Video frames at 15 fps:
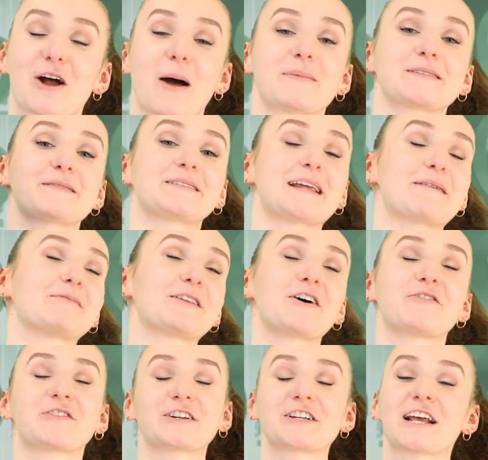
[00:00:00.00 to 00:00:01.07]
to comment something down
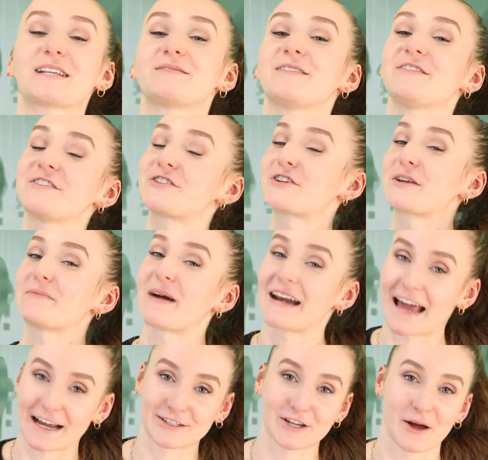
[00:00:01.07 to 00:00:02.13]
below for a chance to be featured in my
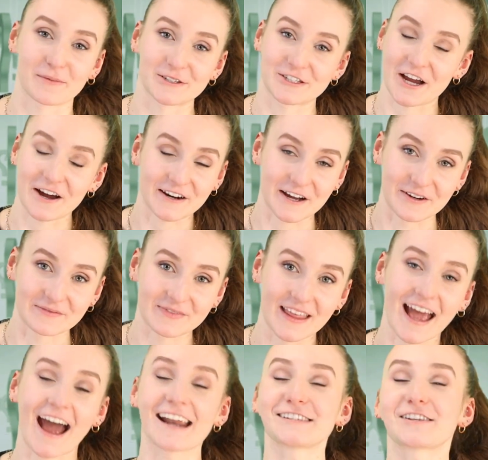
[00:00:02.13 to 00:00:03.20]
next comment shout out.
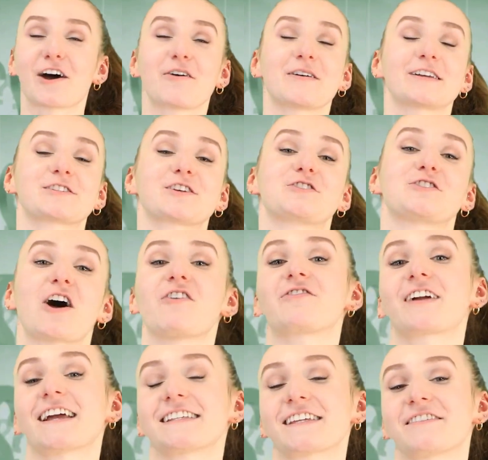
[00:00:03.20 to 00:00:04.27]
And as always, don't
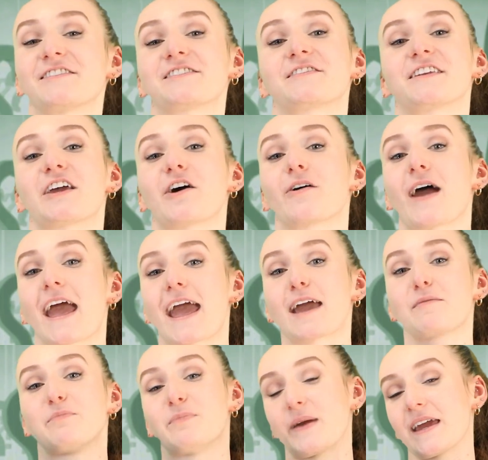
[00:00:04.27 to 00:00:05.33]
forget to give this video
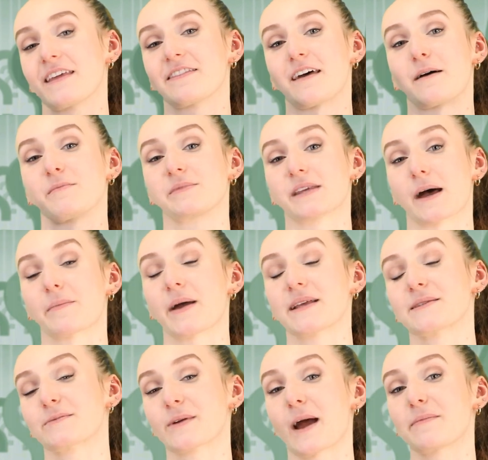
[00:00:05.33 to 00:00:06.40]
a big thumbs up
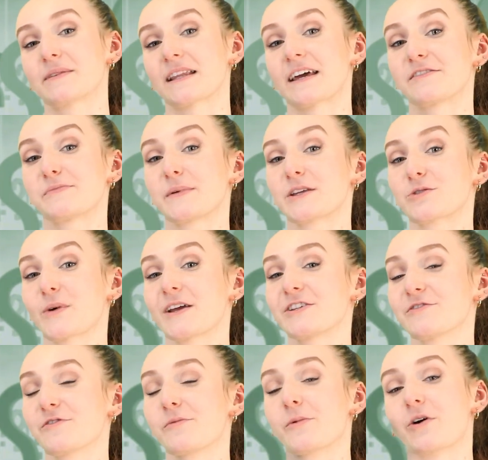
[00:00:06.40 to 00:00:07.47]
and subscribe to Life's Biggest
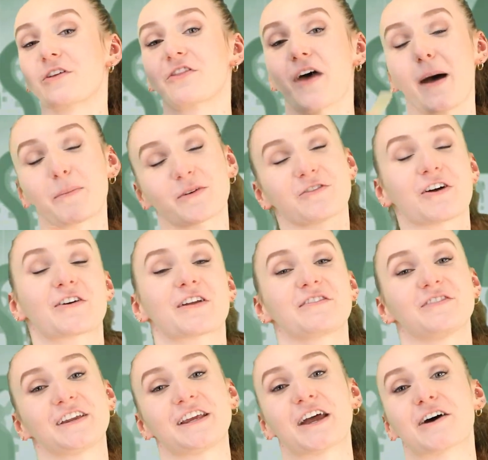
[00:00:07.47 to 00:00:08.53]
Questions for more
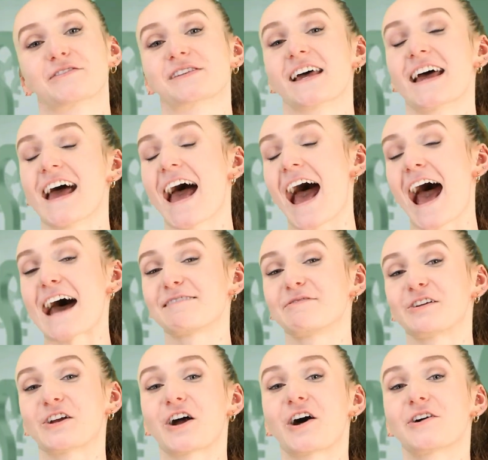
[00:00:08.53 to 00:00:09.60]
thought-provoking videos. I've
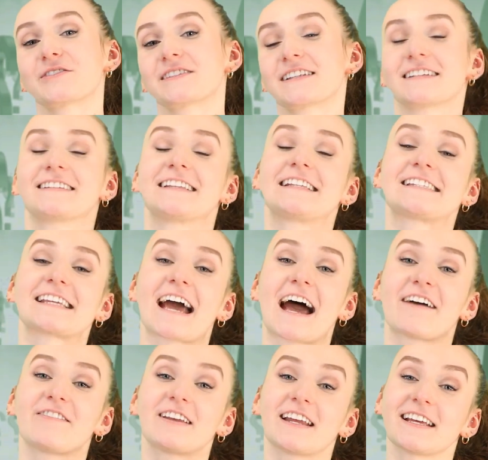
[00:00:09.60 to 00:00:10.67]
been your host, Lindsay
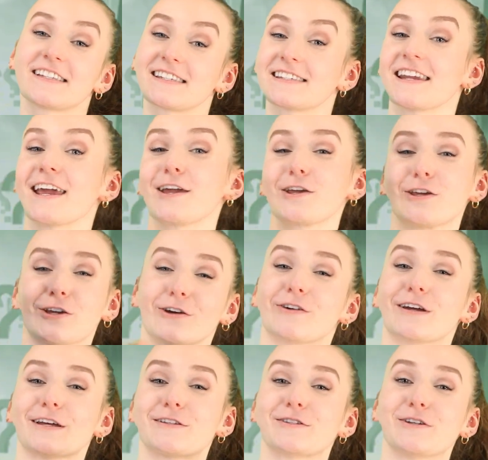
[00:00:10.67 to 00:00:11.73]
Ivan, and stay
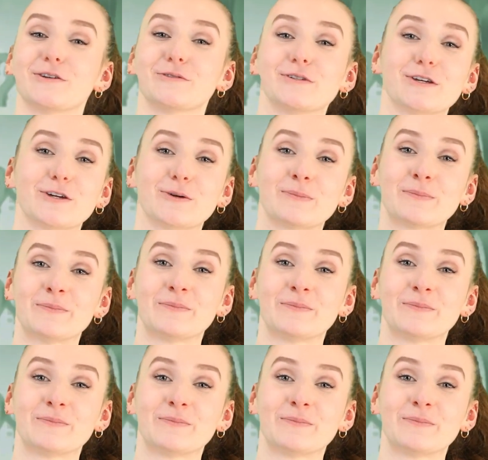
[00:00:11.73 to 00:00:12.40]
curious, YouTube.